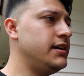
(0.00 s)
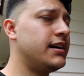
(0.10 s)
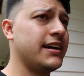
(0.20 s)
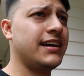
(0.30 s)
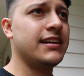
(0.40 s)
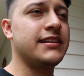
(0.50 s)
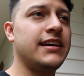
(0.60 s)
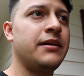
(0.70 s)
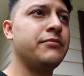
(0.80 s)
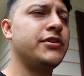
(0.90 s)
got a
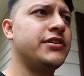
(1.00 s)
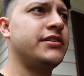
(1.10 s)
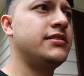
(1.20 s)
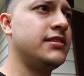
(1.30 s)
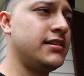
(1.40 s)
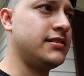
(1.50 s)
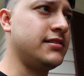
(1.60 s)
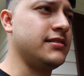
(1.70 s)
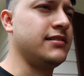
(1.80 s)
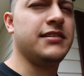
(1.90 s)
dampener,
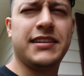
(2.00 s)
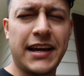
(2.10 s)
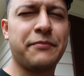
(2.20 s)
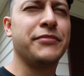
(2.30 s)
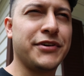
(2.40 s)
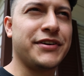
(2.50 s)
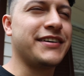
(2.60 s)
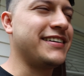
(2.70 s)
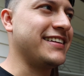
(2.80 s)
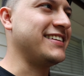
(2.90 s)
I
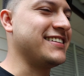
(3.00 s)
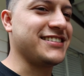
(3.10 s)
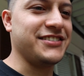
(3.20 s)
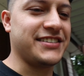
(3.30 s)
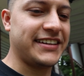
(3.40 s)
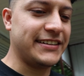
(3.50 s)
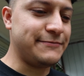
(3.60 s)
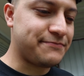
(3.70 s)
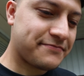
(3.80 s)
think that's how you say it.